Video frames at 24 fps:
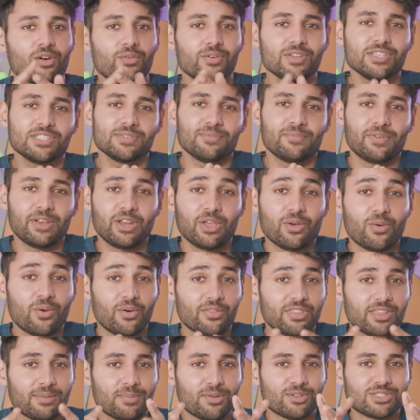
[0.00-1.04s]
our recent video
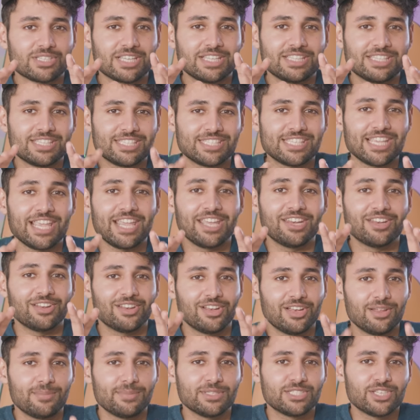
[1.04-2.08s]
on the most insane
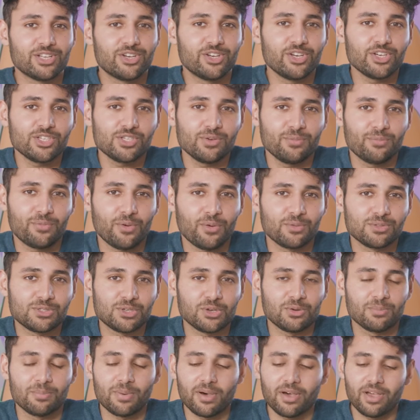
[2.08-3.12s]
limited edition phones
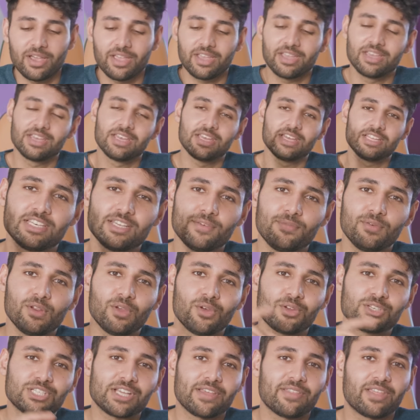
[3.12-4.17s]
you can buy, definitely
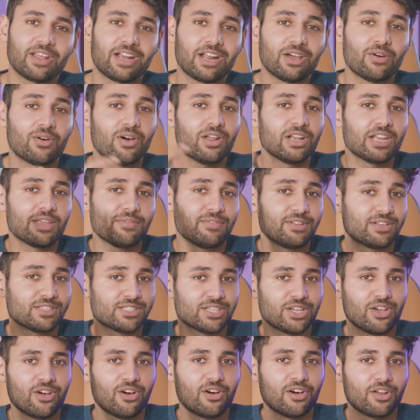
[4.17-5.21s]
go check that out, I'll leave it as
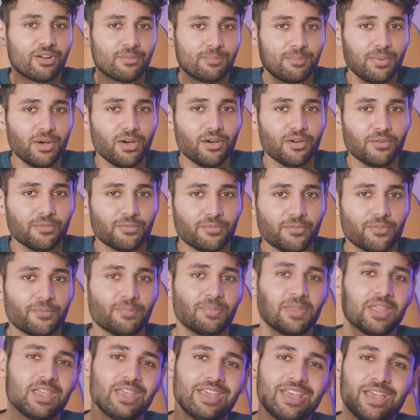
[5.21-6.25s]
a card above.
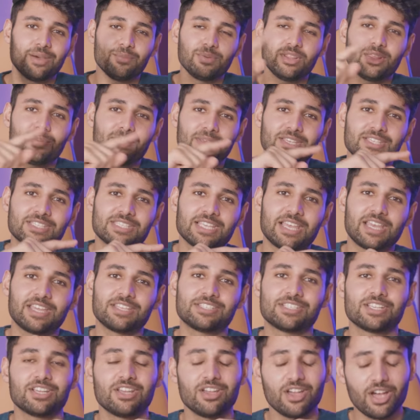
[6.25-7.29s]
And with that being
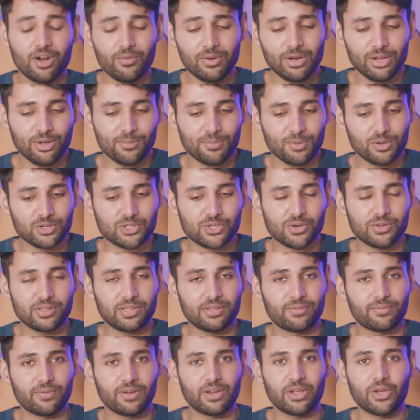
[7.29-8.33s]
said, I really hope you enjoyed
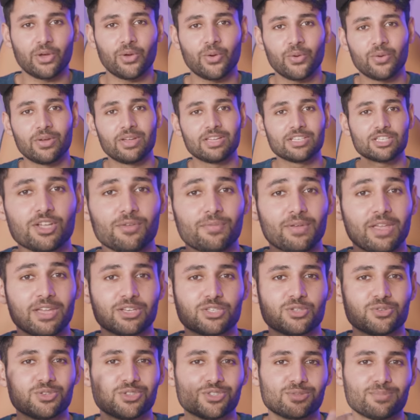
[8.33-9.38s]
this video. Don't
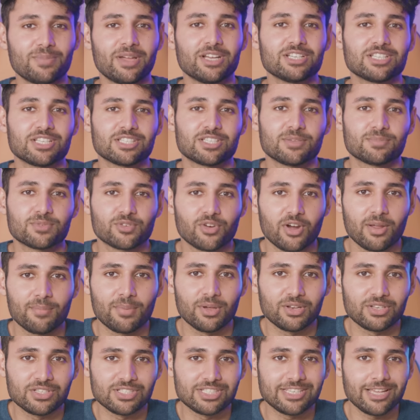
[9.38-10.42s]
forget to smash that subscribe
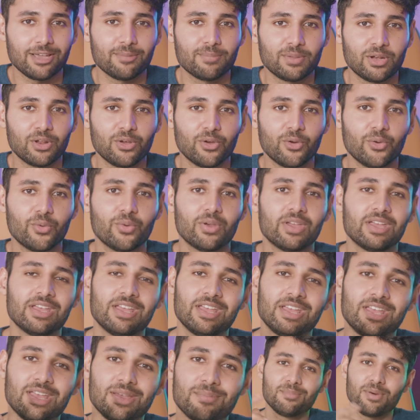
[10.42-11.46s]
button down below.
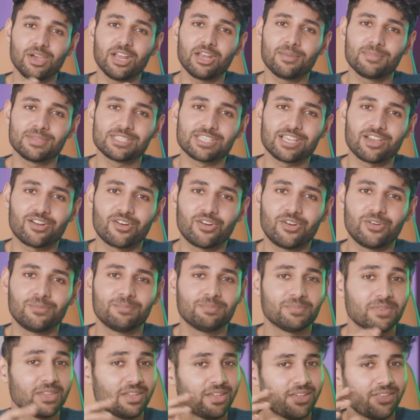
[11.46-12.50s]
My name is Aaron,
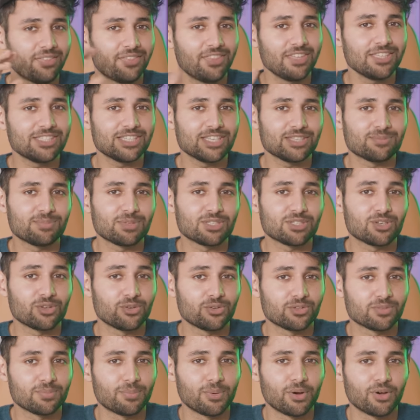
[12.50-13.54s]
this is
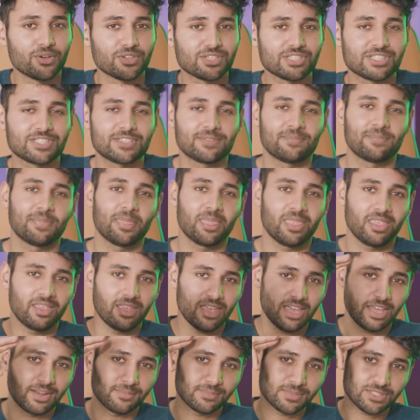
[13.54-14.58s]
Mrwhosetheboss,
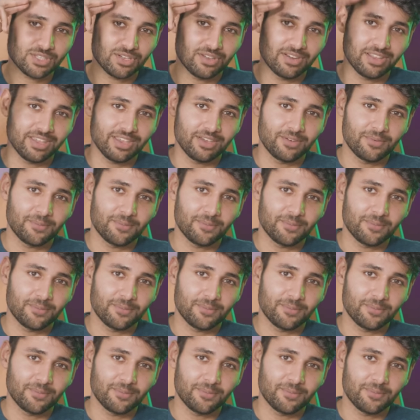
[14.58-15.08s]
and I'm signing